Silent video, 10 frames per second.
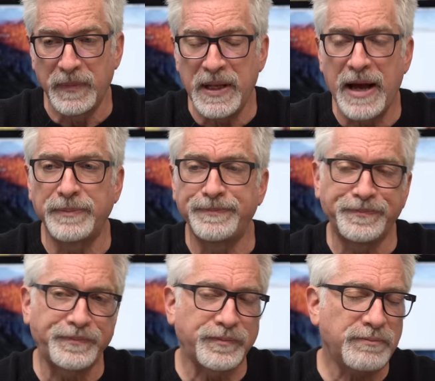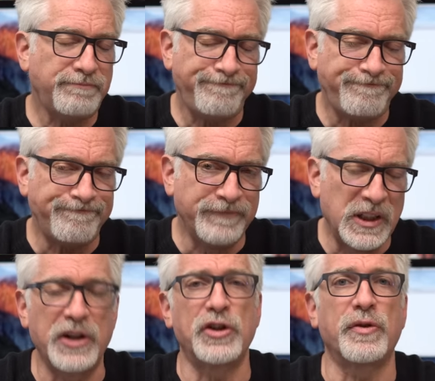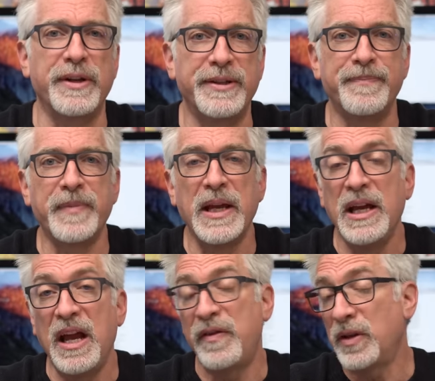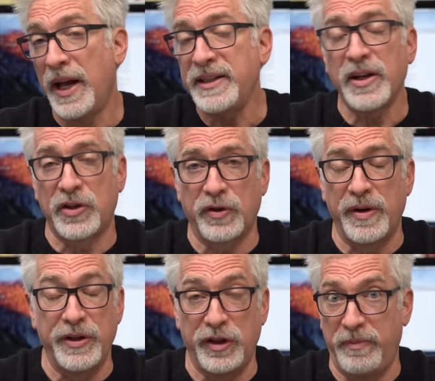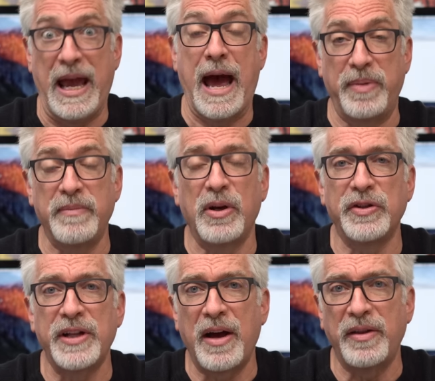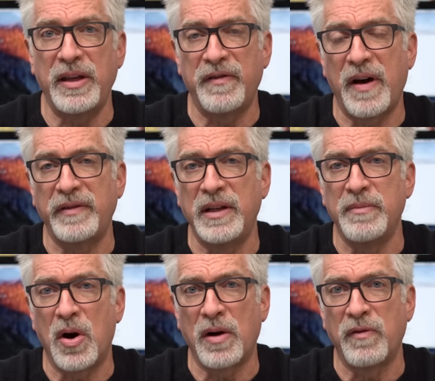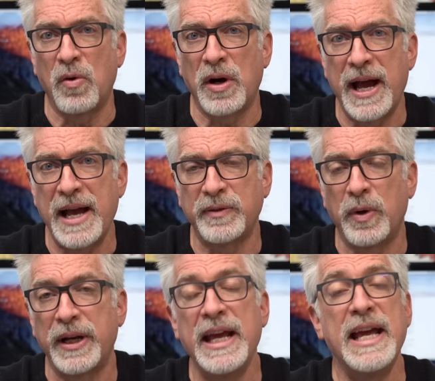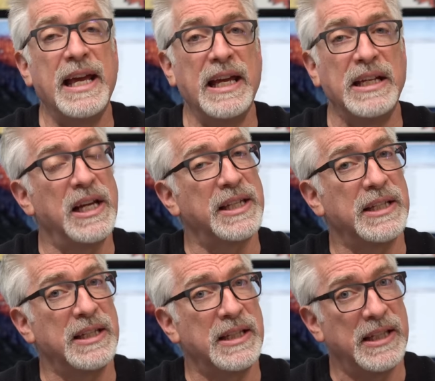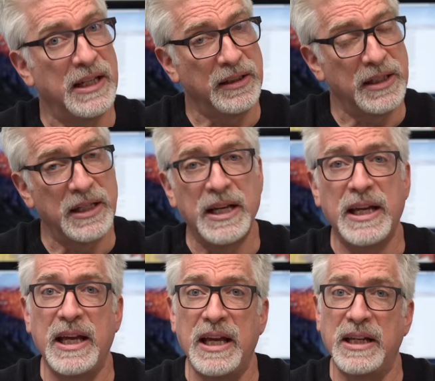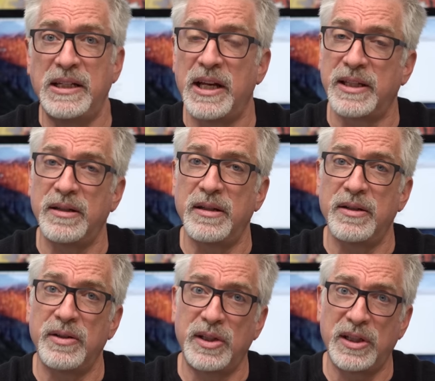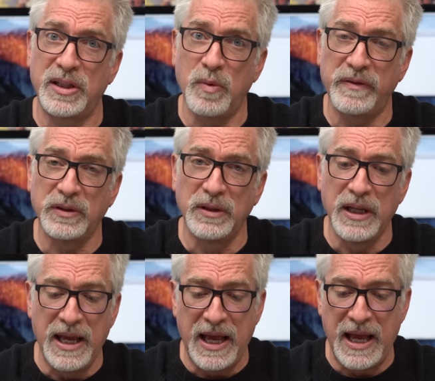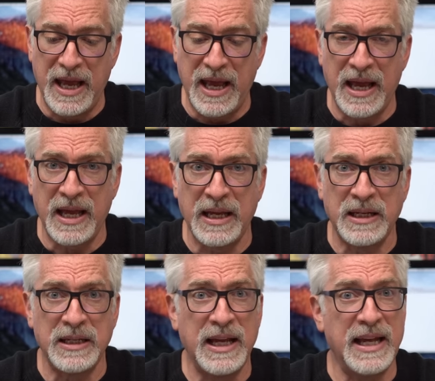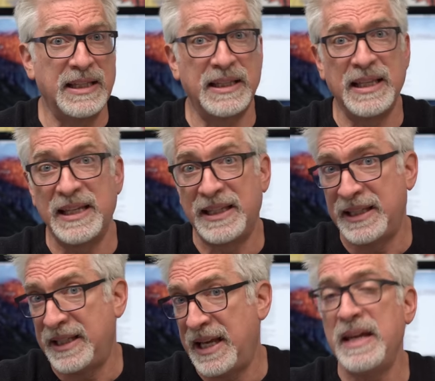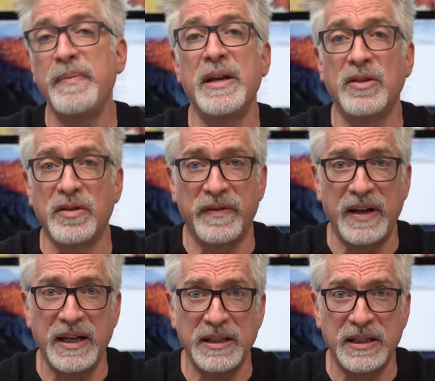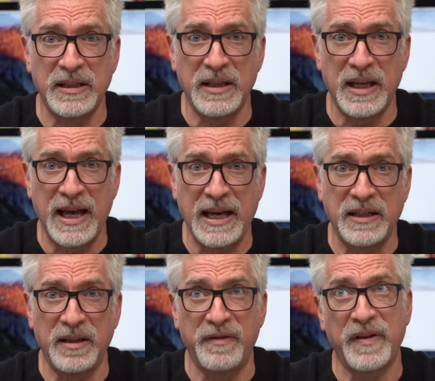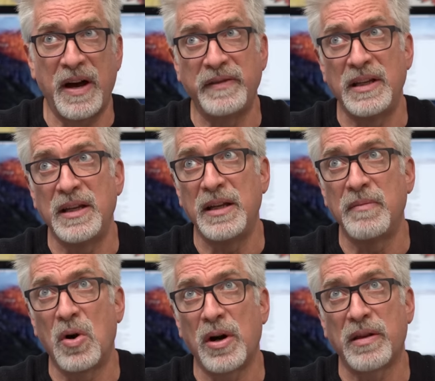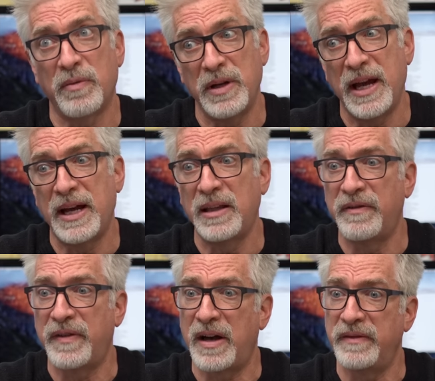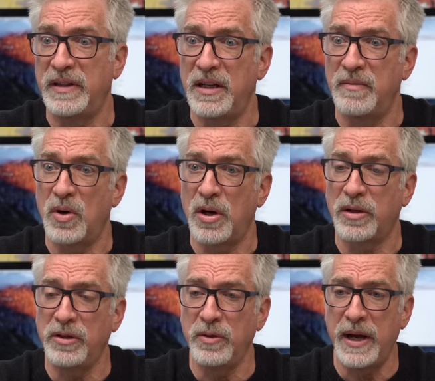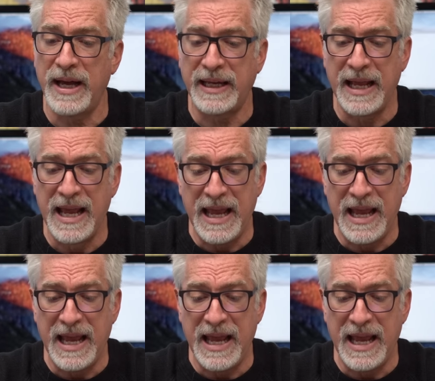Now, touchscreens. If you like touchscreens, you'll be happy because now the 5D Mark IV has one. It doesn't tilt, it doesn't swivel, and it's the same interface that the 5D Mark III had, the 5D Mark II had.